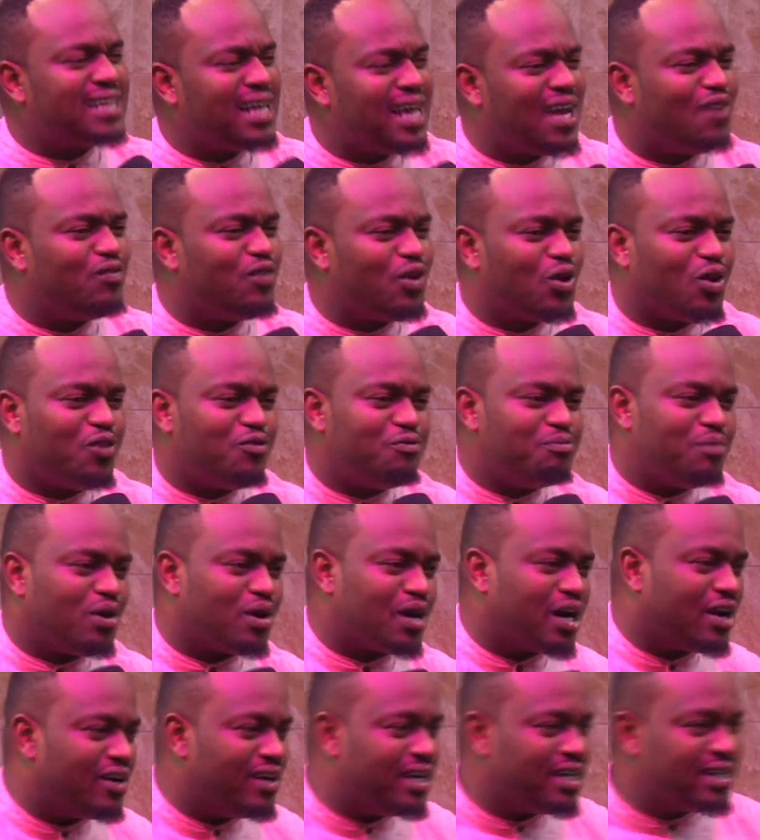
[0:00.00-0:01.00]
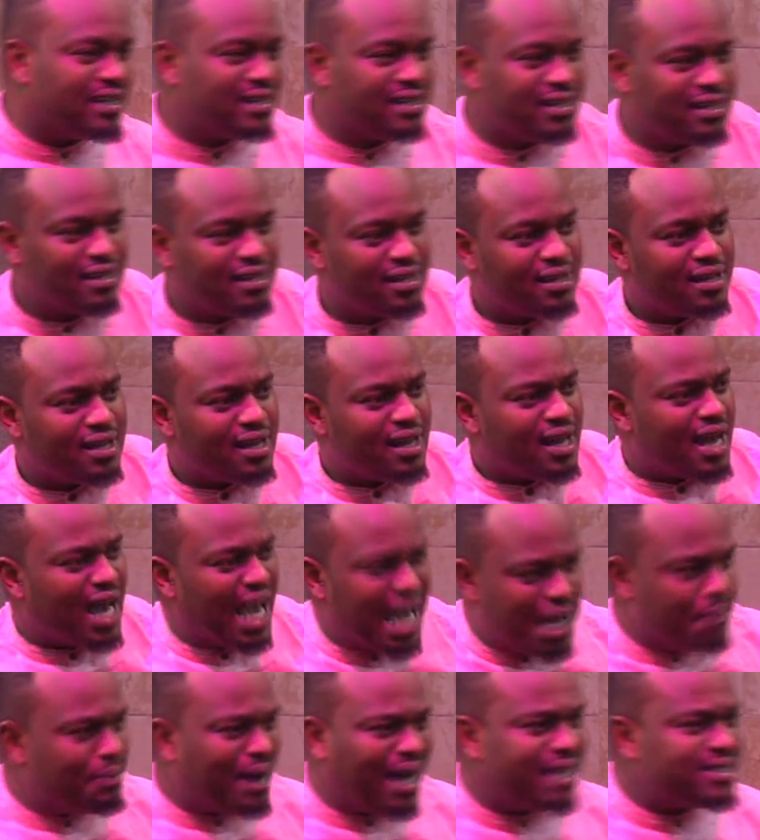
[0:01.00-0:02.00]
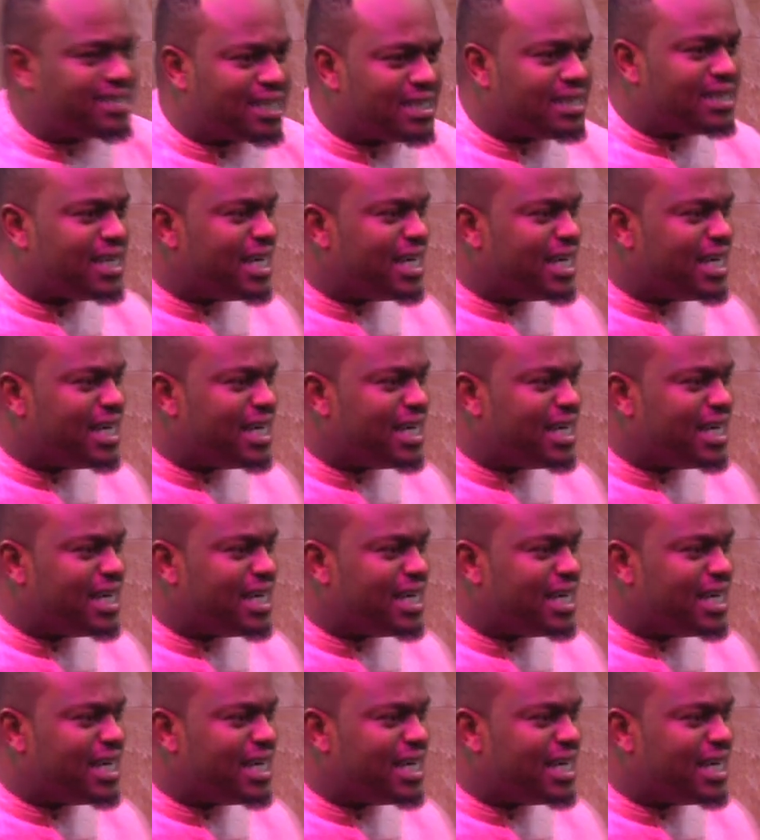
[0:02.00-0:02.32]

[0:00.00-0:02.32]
level of mockery. Imagine